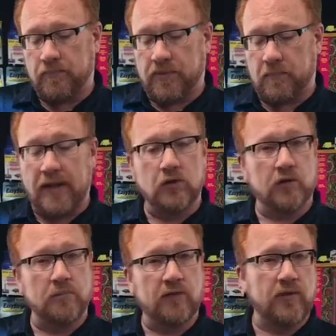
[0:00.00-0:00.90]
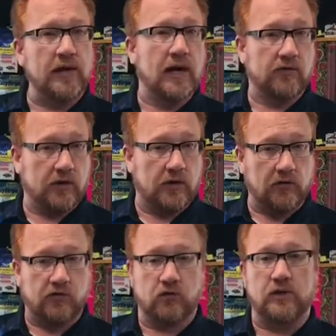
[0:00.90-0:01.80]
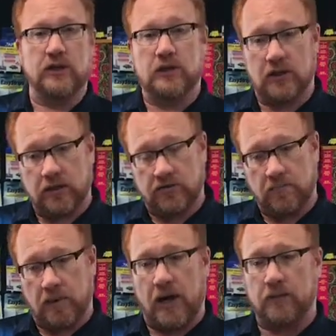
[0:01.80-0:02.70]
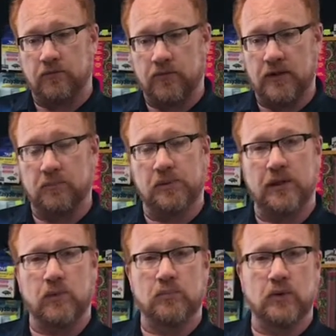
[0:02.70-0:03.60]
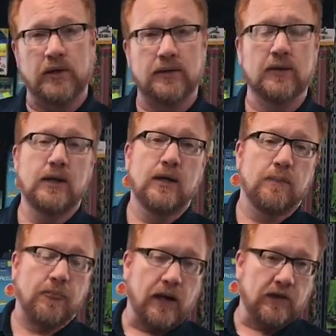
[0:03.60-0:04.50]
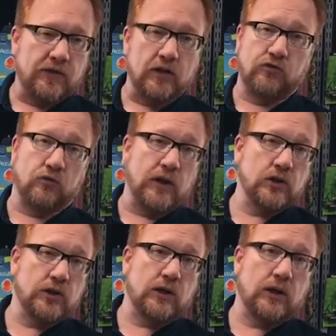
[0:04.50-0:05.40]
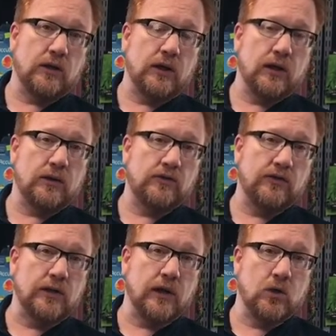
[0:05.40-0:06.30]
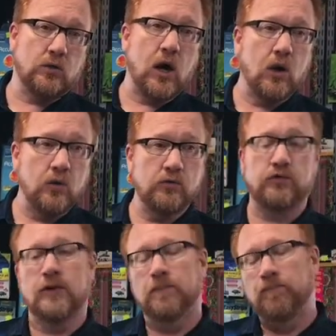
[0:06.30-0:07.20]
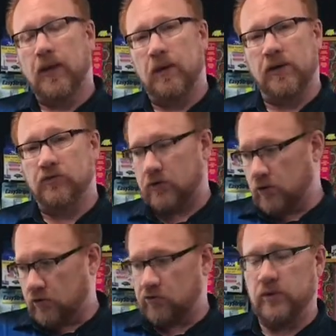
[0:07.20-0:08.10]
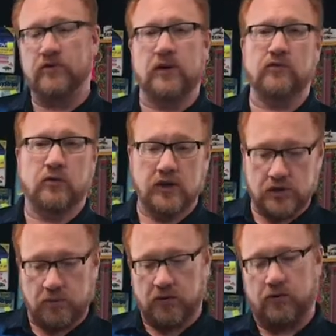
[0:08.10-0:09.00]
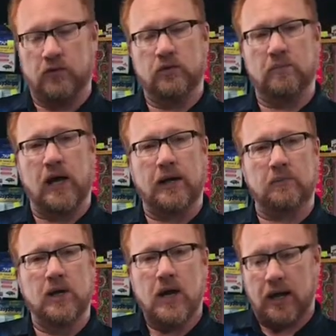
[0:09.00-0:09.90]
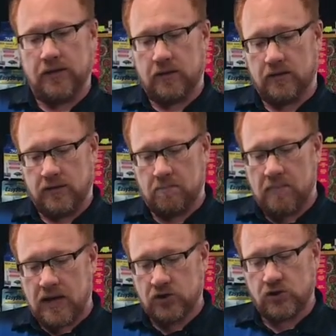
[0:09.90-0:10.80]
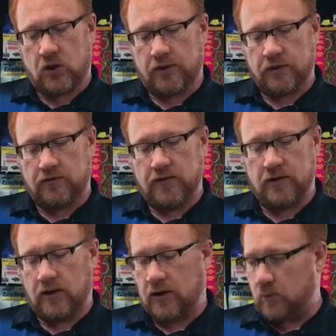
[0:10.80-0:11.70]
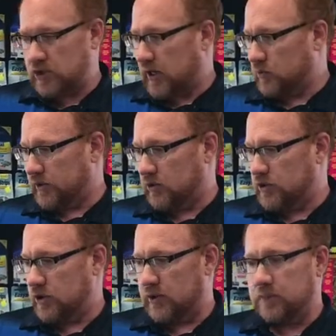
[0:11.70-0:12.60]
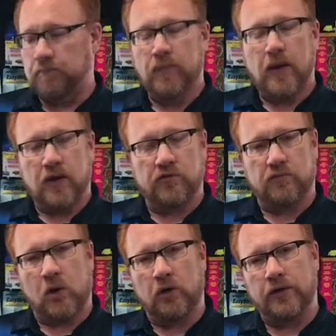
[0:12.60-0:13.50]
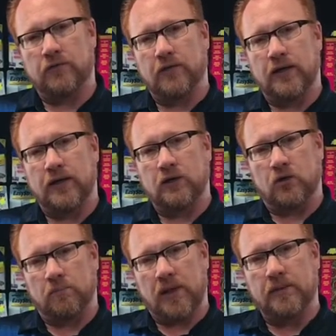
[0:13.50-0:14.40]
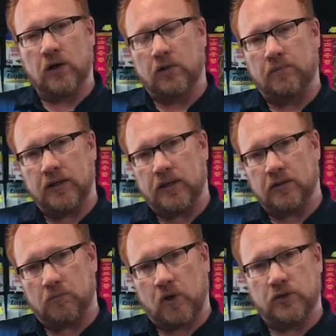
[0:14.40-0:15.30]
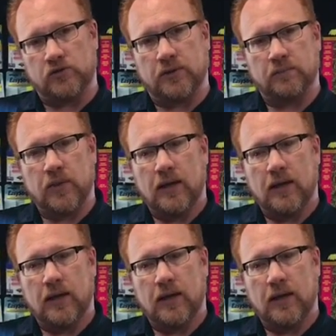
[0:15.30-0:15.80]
The mandarin buffet has a screen, and it's a bottom feeding plate we put in. It's got a syringe and a silicone hose, and basically you're going to squeeze that syringe, it puts the food in the bottom, and the mesh on the feeder, I wish I had one here to show you, is small enough that your baby Artemia, your brine shrimp,